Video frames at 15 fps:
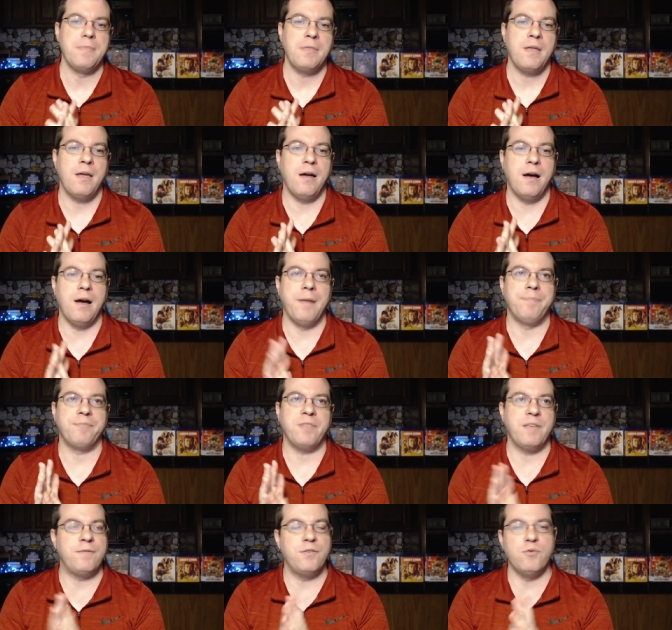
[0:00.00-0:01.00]

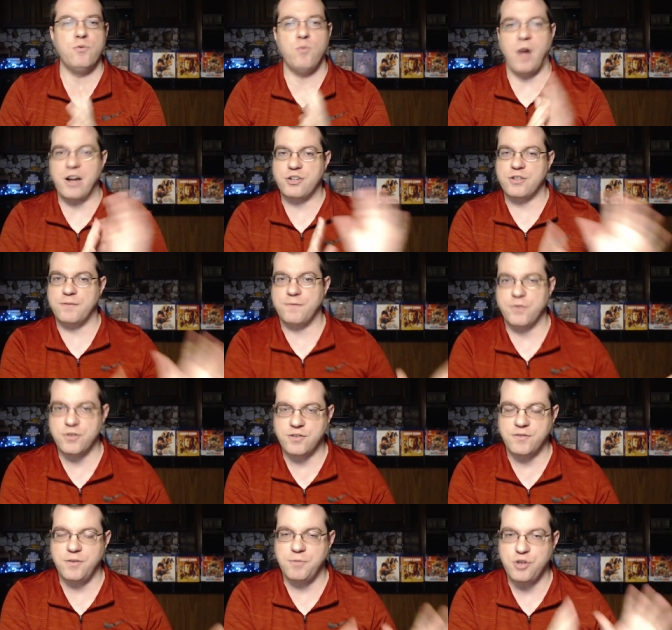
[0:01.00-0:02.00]
If you watch the
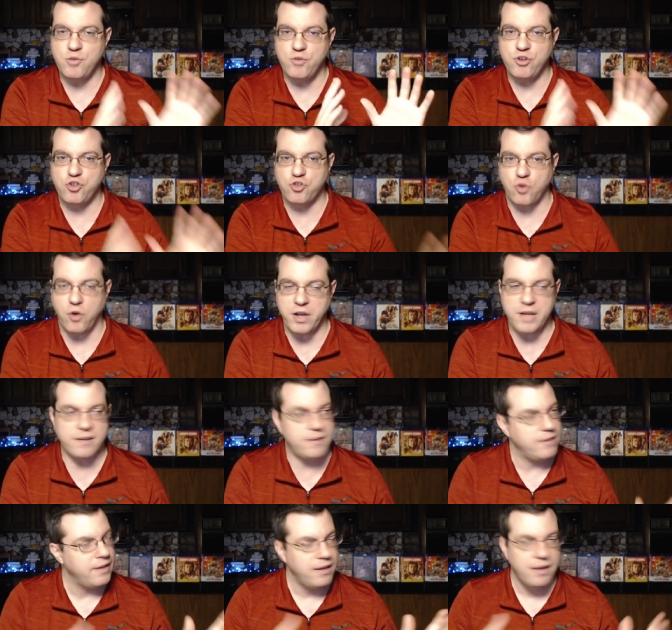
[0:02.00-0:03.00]
first film and you enjoy
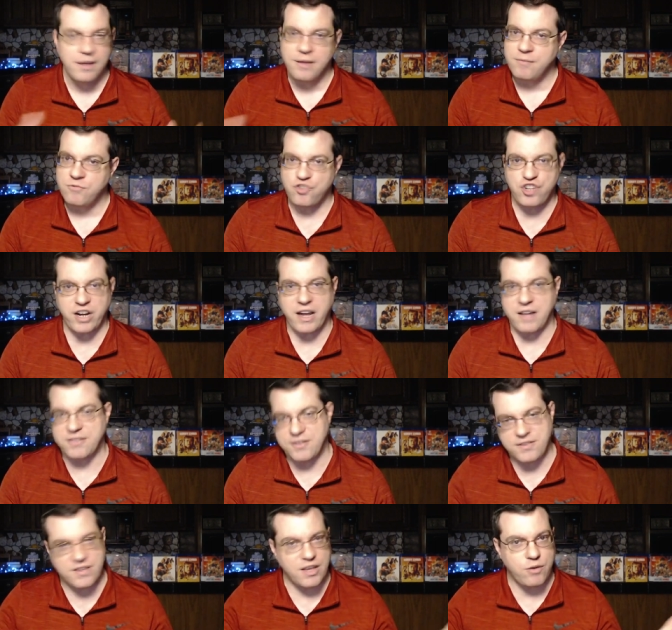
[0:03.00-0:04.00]
it, check out
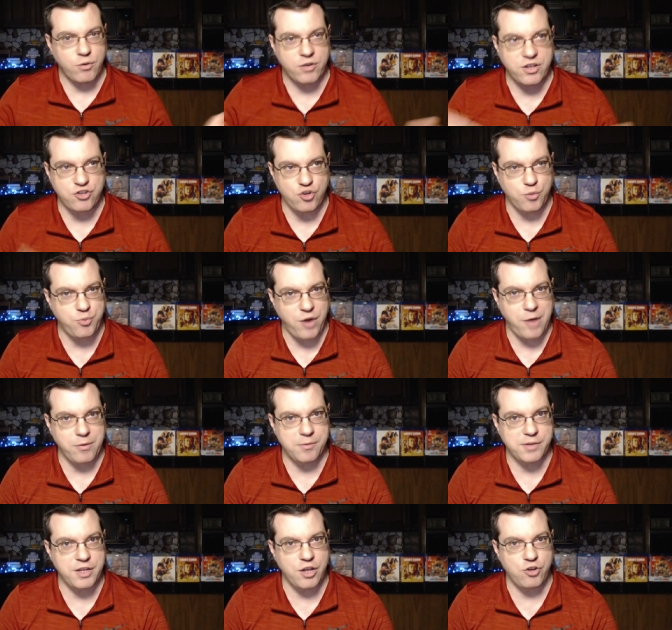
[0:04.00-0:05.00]
the sequel, because you'll
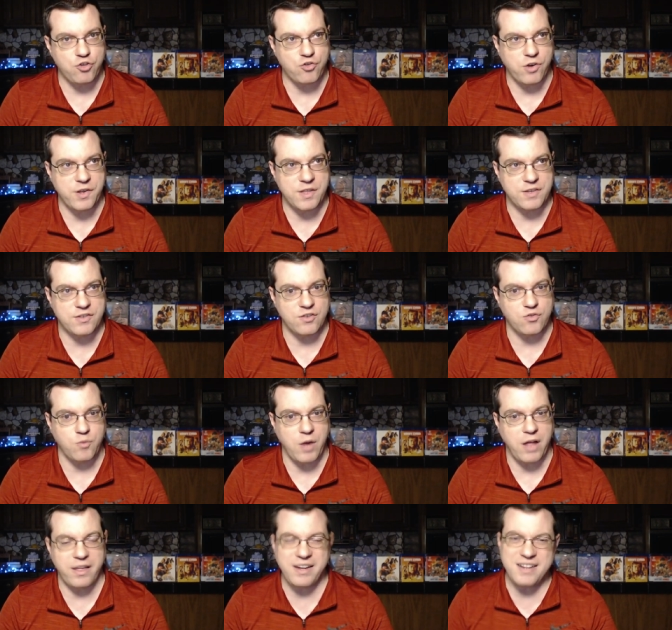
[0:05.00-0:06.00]
probably enjoy this as
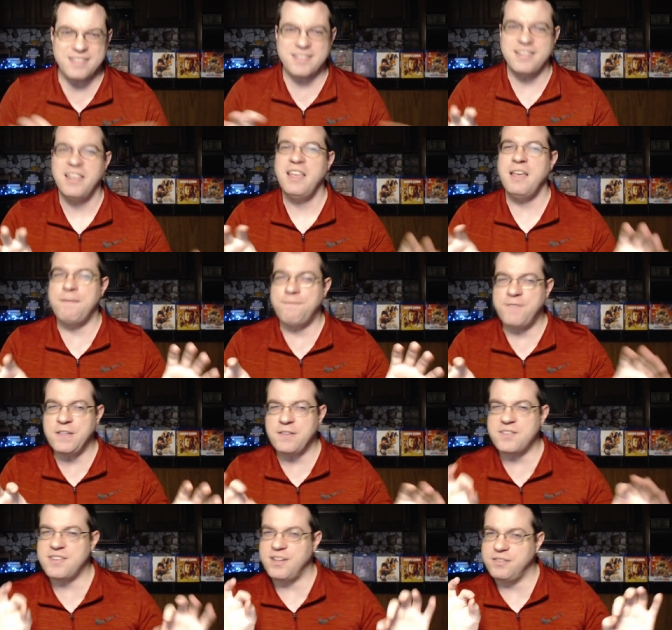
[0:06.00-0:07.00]
well. And it
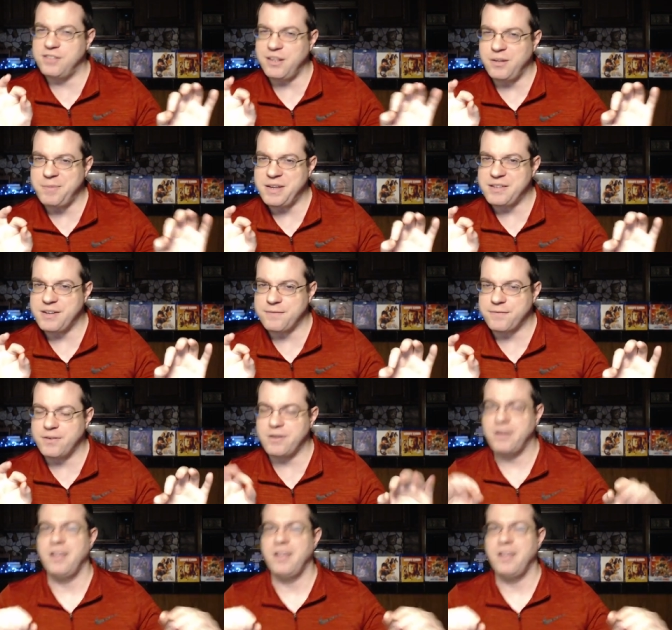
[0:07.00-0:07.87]
feels a little bit different,